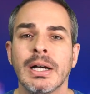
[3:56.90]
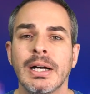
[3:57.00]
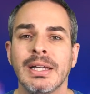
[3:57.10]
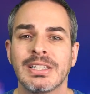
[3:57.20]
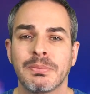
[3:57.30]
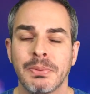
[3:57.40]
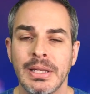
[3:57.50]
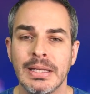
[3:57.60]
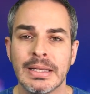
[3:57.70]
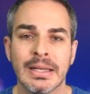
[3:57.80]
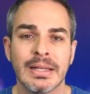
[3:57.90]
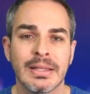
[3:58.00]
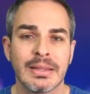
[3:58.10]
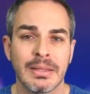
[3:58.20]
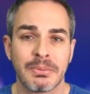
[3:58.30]
explaining
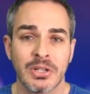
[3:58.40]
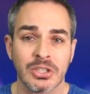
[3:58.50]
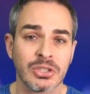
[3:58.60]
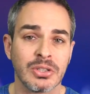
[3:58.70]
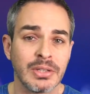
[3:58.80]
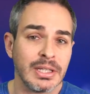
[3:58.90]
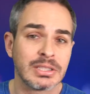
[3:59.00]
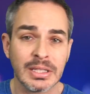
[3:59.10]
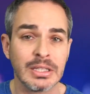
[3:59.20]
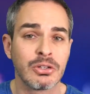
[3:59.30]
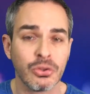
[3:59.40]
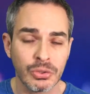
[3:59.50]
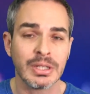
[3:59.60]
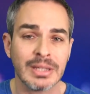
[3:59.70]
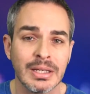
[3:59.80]
the production delays, including
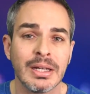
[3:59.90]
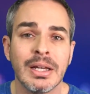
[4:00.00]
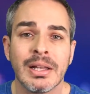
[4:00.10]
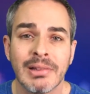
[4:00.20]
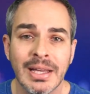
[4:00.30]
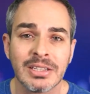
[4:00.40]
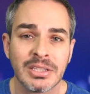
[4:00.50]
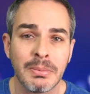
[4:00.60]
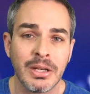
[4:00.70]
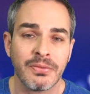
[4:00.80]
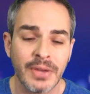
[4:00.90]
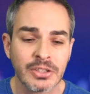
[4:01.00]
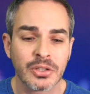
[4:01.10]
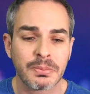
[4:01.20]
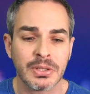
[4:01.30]
the legacy
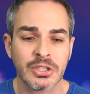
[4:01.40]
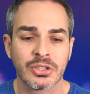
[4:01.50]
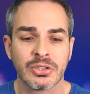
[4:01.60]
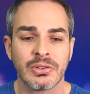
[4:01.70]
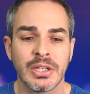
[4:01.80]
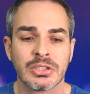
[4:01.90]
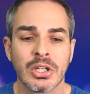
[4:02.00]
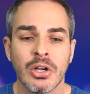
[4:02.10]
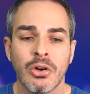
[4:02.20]
manufacturer production delays,